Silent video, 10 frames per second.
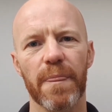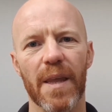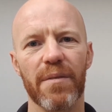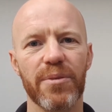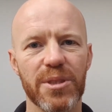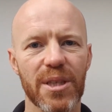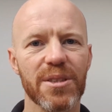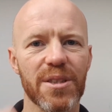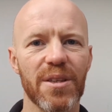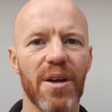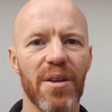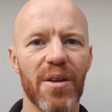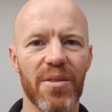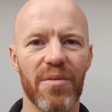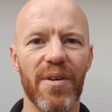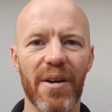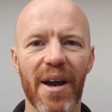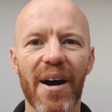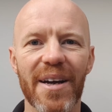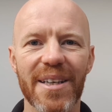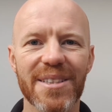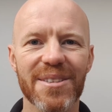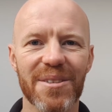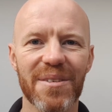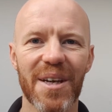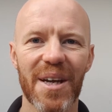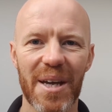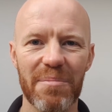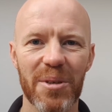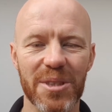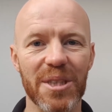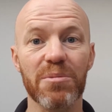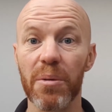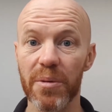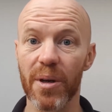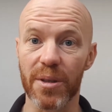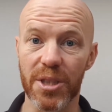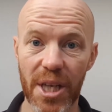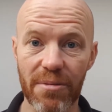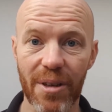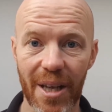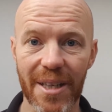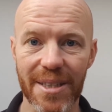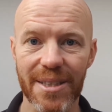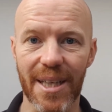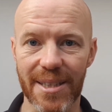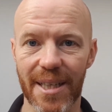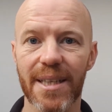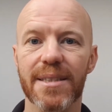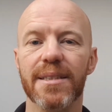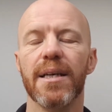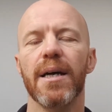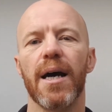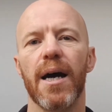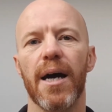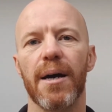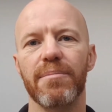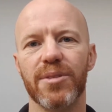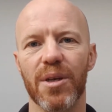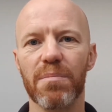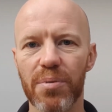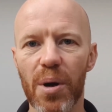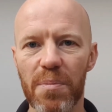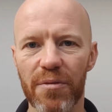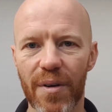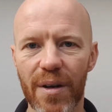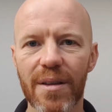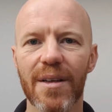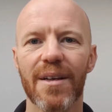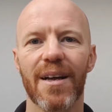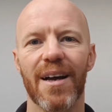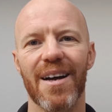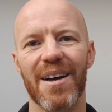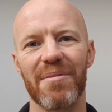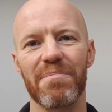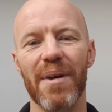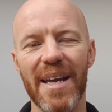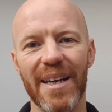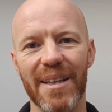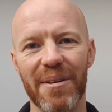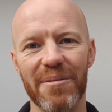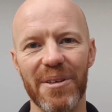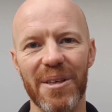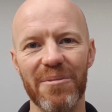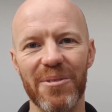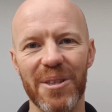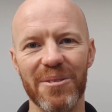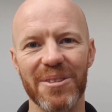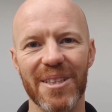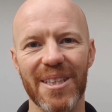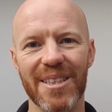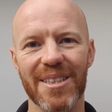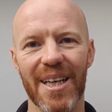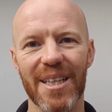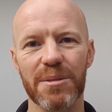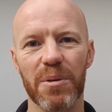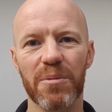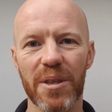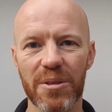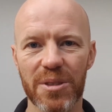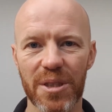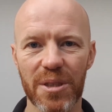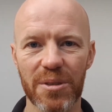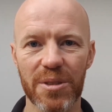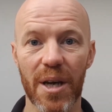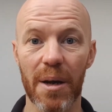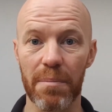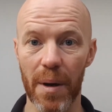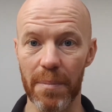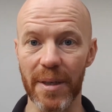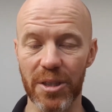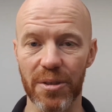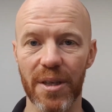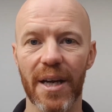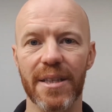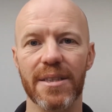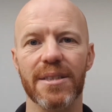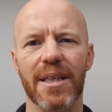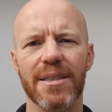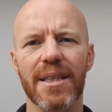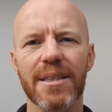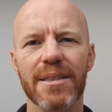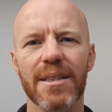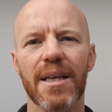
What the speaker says: if we start at the very highest, sort of hypnotics, well, we've got our general anaesthetics, so propofol, mainly that we use these days, but we used to use barbiturate anaesthetics.